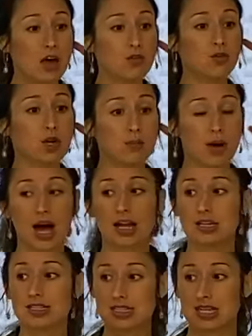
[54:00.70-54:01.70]

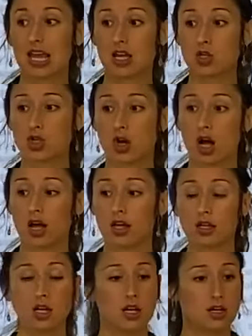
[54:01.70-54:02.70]
everybody's
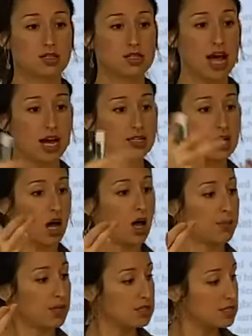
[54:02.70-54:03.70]
Scantron stacked
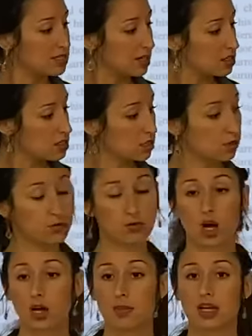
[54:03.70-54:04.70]
up and sent to the
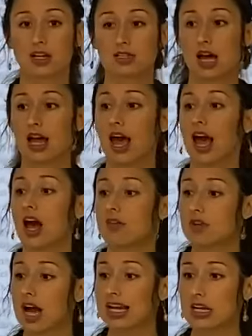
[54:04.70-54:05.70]
front because I
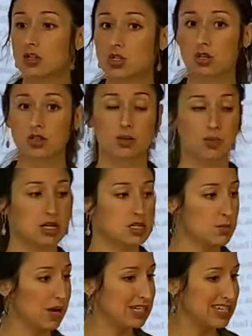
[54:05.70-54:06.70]
have not entered them
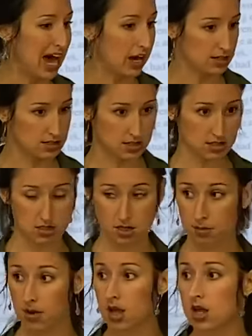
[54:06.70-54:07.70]
into my data system.
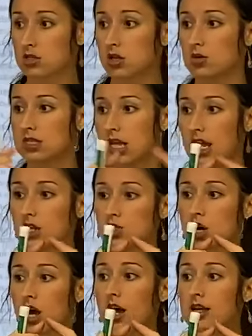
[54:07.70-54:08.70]
So
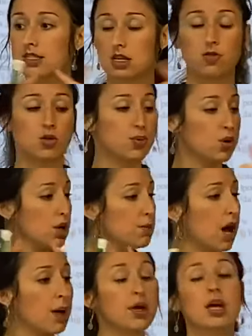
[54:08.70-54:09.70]
Scantrons, if you put them
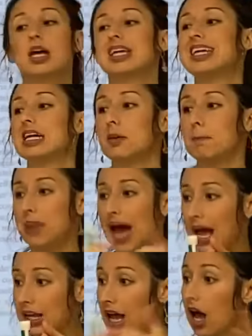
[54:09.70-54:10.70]
up, get them
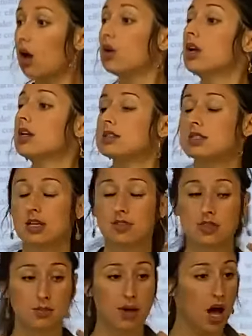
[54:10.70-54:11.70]
back out, send
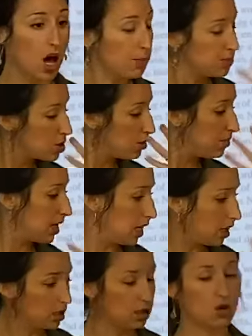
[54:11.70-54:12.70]
them up to
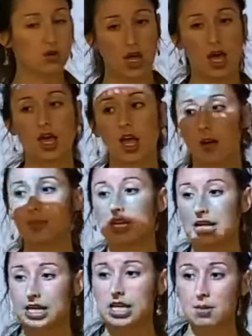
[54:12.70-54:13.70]
me, okay? I'm
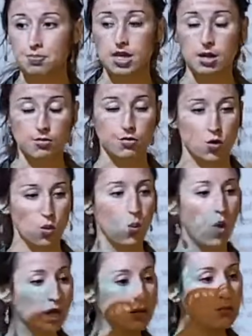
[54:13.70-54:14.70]
going to keep them for
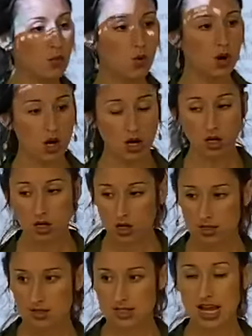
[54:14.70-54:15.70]
one more
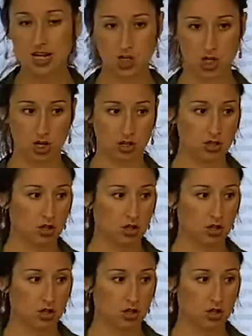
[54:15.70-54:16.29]
session.